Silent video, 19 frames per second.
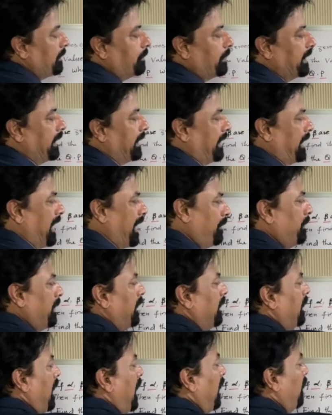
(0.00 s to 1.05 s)
by a. I
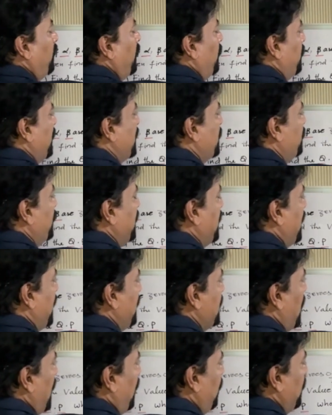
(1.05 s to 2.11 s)
mean, alpha plus beta
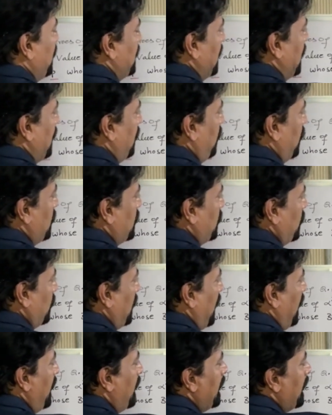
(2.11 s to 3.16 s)
is always equals to
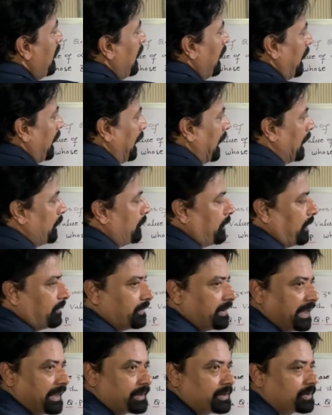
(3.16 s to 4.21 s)
the negative of
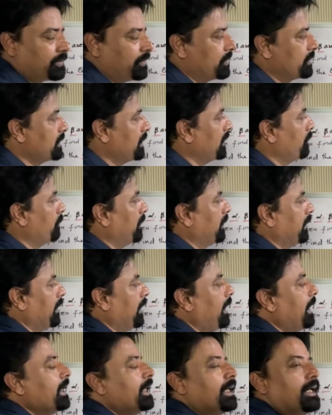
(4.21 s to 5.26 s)
the x quotient by the